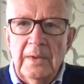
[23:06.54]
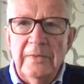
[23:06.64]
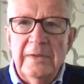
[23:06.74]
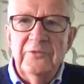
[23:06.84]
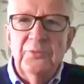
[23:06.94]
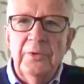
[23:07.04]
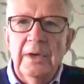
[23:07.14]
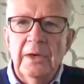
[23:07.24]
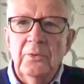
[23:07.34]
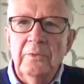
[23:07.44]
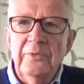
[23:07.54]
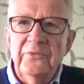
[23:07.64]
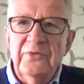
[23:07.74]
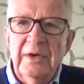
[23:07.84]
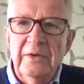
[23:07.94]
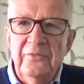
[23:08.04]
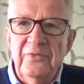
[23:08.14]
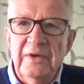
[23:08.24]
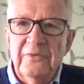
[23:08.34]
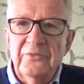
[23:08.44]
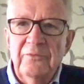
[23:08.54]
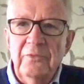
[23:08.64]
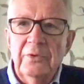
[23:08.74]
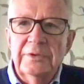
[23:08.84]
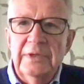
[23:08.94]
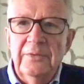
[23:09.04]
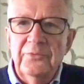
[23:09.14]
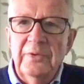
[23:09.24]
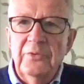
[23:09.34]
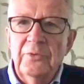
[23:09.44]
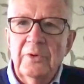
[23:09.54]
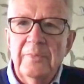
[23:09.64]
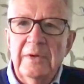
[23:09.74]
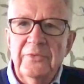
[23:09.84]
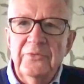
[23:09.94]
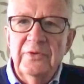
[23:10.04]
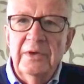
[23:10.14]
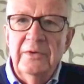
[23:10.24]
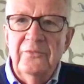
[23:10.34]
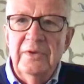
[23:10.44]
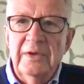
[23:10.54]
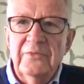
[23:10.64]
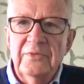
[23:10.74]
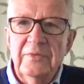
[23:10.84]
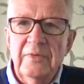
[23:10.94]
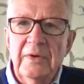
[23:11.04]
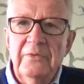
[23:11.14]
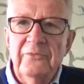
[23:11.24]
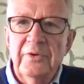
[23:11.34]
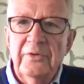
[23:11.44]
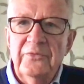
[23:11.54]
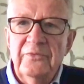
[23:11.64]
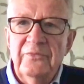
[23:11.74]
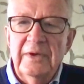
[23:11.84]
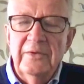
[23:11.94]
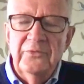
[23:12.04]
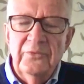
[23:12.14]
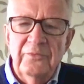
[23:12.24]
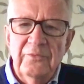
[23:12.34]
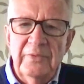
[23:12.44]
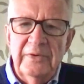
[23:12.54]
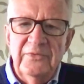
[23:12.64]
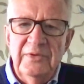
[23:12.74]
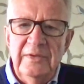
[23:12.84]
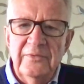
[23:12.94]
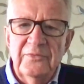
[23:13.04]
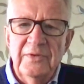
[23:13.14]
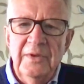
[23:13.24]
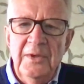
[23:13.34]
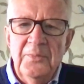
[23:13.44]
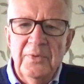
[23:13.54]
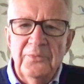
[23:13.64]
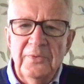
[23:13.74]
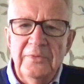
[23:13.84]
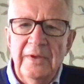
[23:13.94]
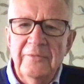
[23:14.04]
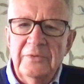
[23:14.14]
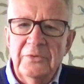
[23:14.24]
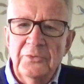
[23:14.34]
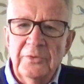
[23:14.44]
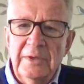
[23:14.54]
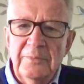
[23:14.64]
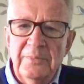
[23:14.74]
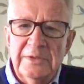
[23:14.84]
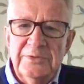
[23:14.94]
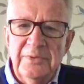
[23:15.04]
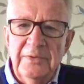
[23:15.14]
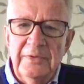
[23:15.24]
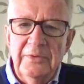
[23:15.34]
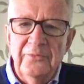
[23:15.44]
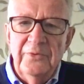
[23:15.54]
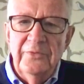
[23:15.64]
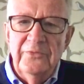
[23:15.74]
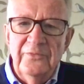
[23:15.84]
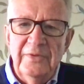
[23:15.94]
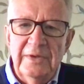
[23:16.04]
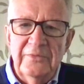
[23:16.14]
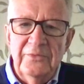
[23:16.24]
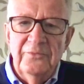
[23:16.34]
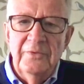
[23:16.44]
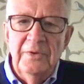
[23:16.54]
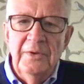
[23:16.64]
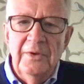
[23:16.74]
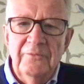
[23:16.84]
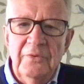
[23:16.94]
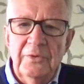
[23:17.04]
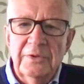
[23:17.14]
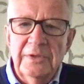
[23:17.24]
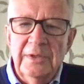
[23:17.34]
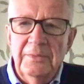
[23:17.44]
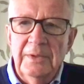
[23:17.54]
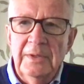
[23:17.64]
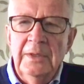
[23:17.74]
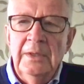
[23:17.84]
And that's what I call the side effects of lockdowns. We talk about the side effects and the adverse effects of vaccines, but we haven't talked that much about the adverse effects of the lockdown.